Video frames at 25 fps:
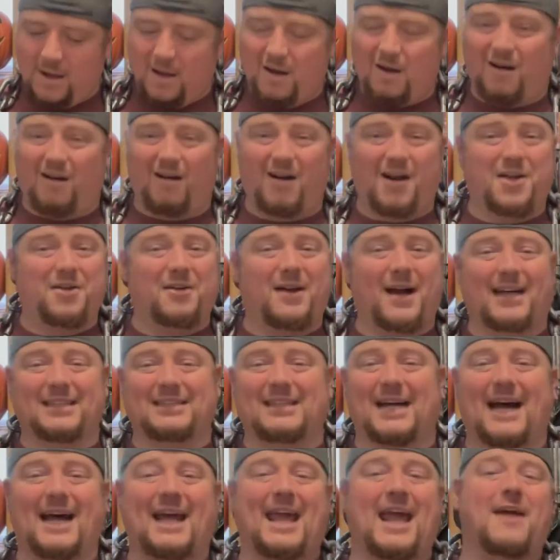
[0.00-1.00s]
All right, you
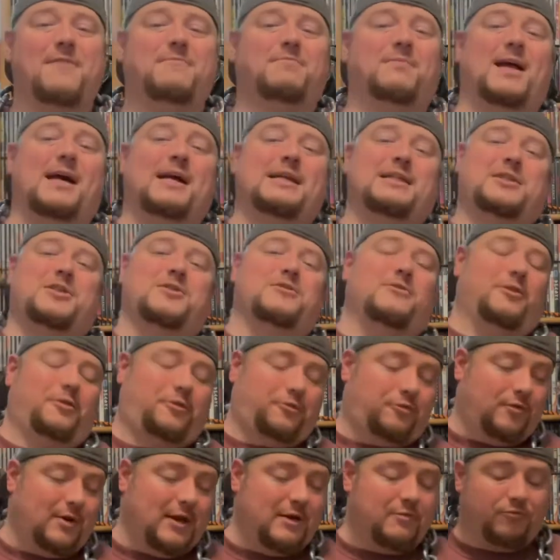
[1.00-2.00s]
guys, I gave him like two or
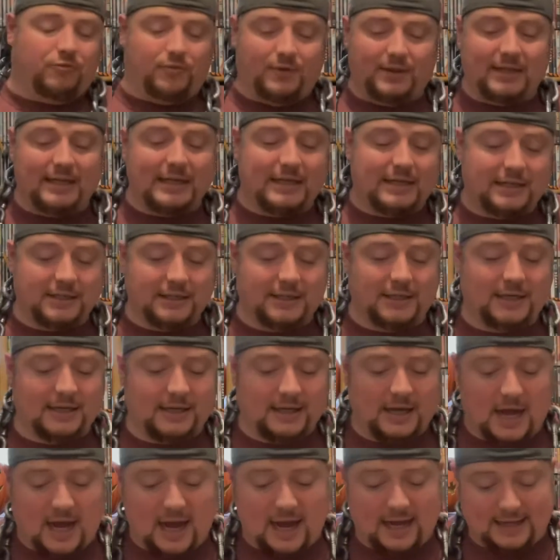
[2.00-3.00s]
three really
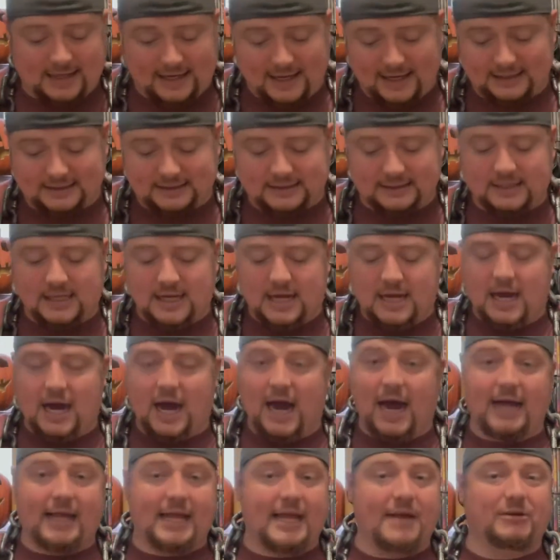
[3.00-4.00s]
good uh, hits.
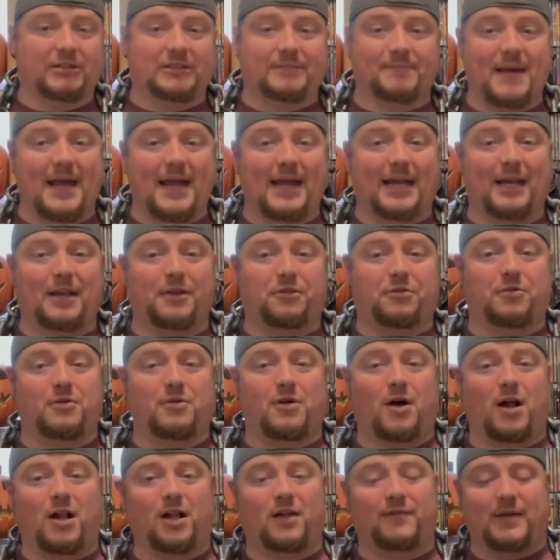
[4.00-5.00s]
Uh, he was making it
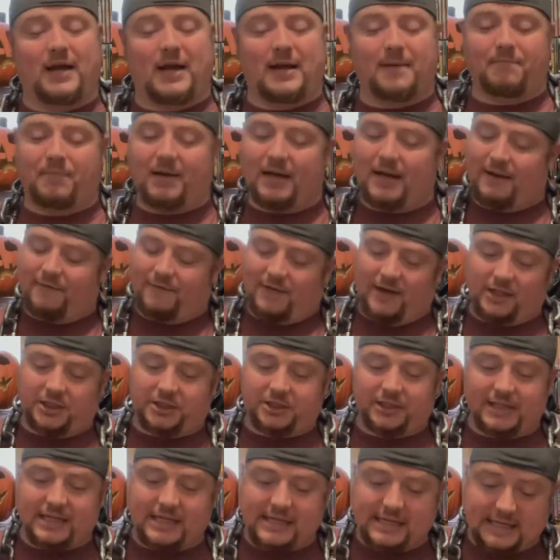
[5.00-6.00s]
through all of it, but
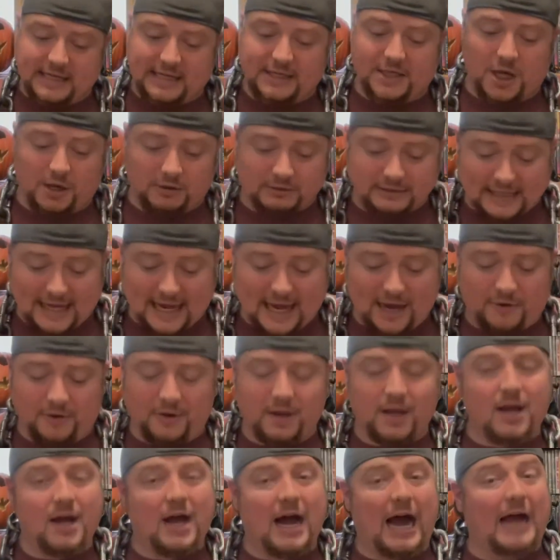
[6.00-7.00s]
eventually he did go
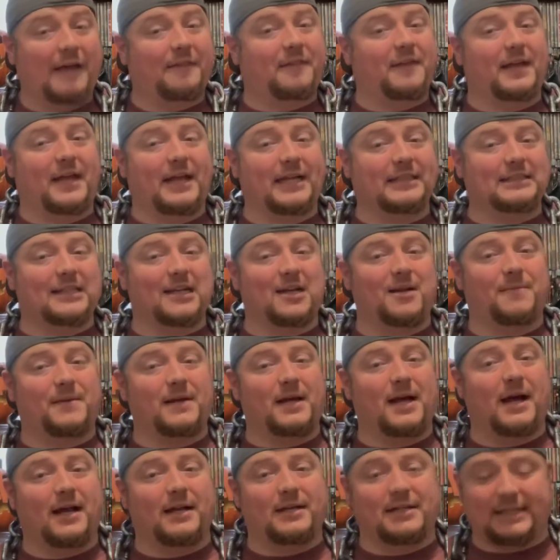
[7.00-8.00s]
down. I think he's going to
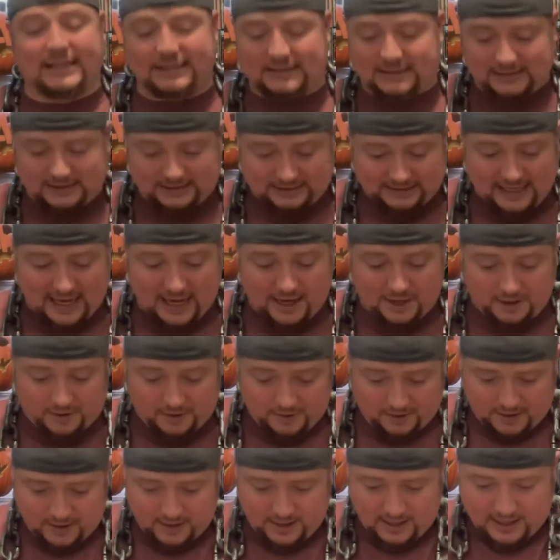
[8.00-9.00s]
be a decent
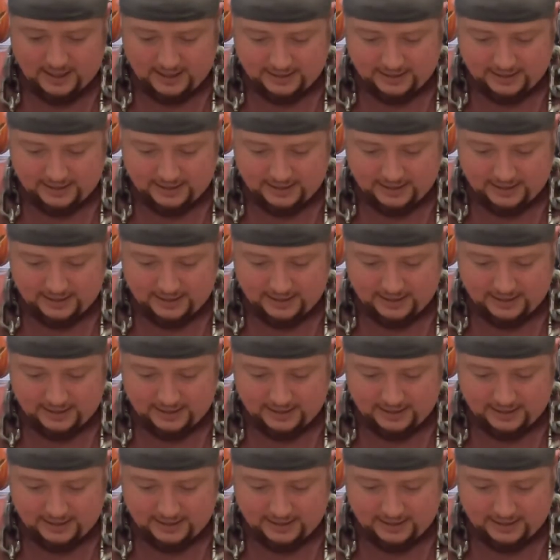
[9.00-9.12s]
stander.